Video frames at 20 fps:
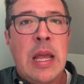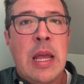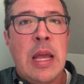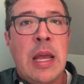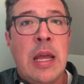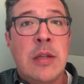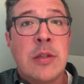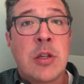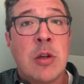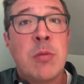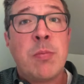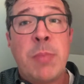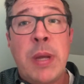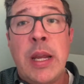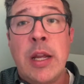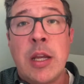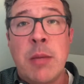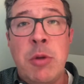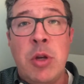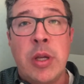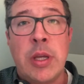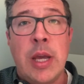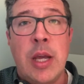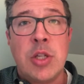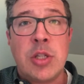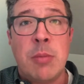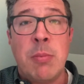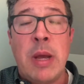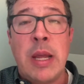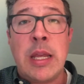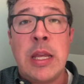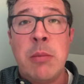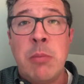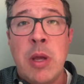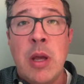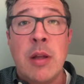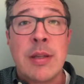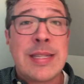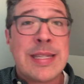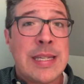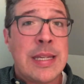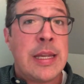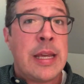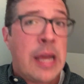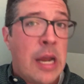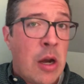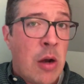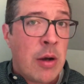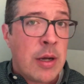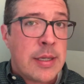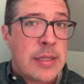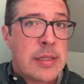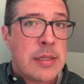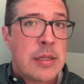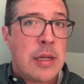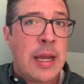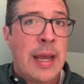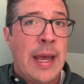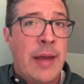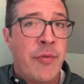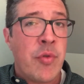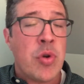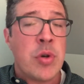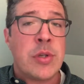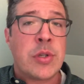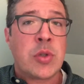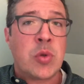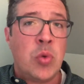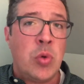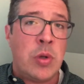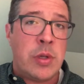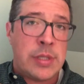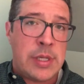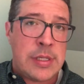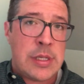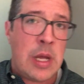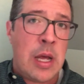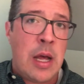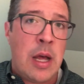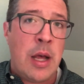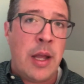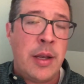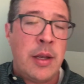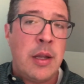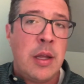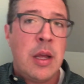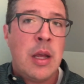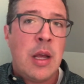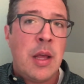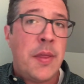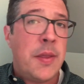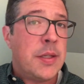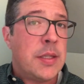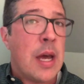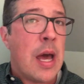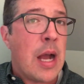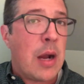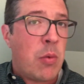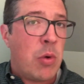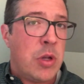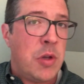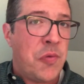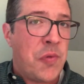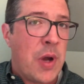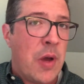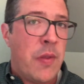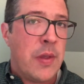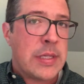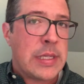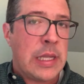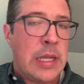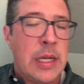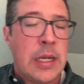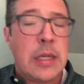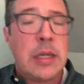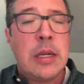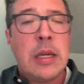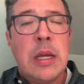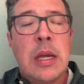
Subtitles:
And so be in communication. My email, charris@veronaschools, is on the doc where you found this link.